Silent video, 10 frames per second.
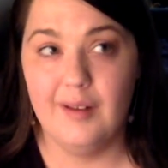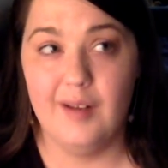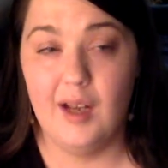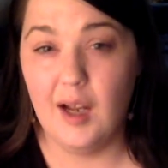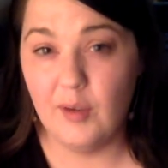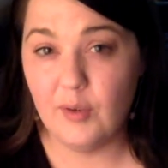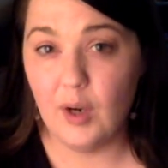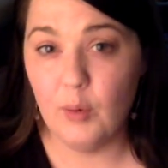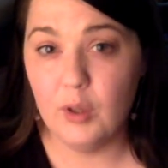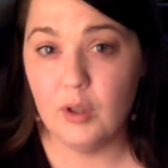a half
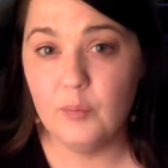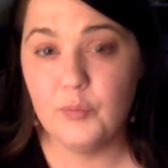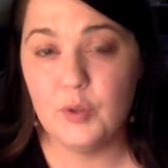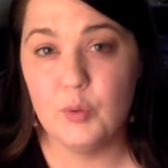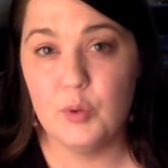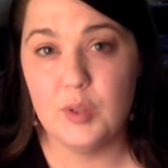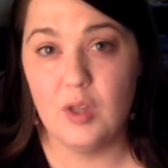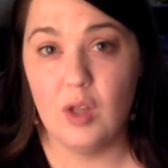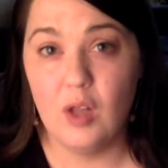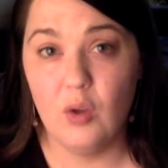hour, which was a
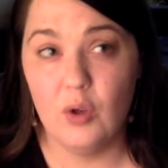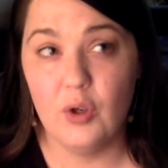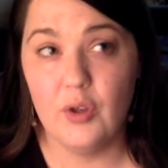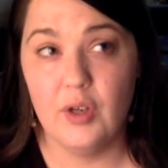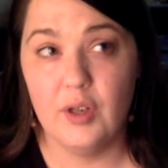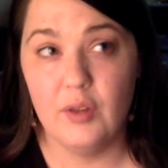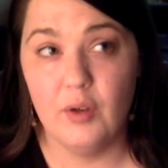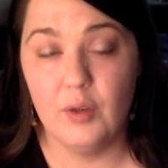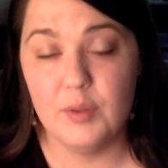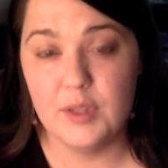lot longer than I
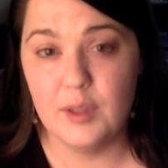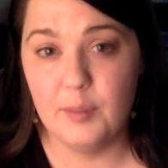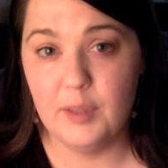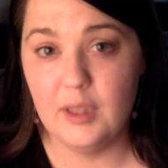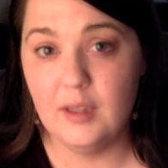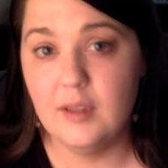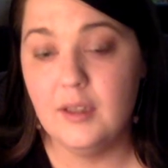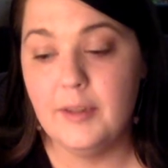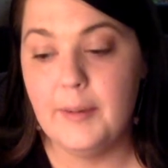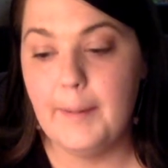thought it was going to be,
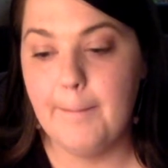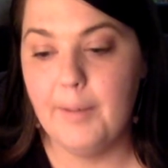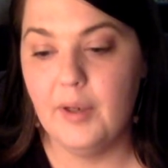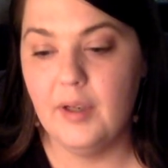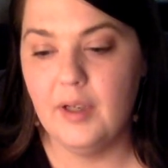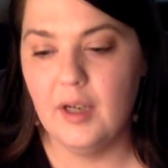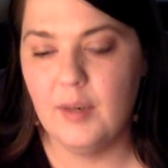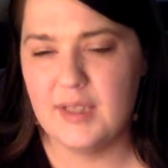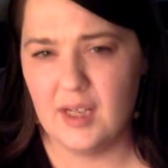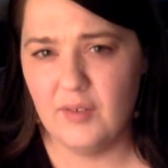but I
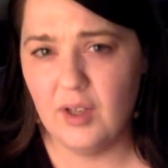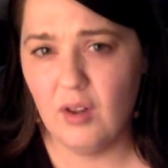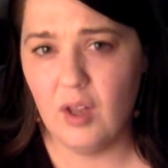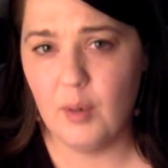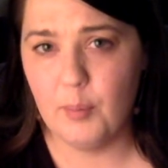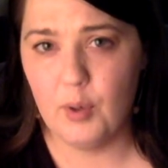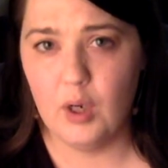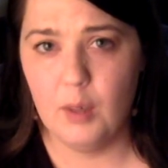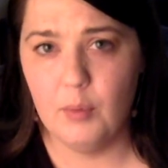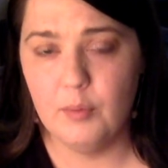was having a lot of
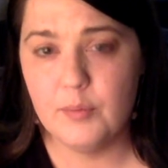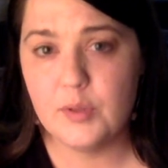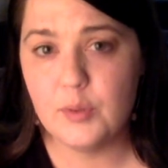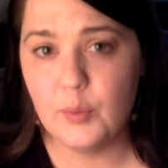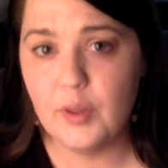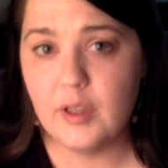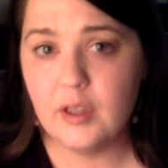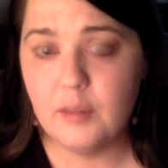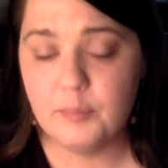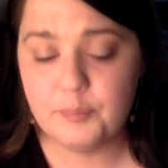problems with it.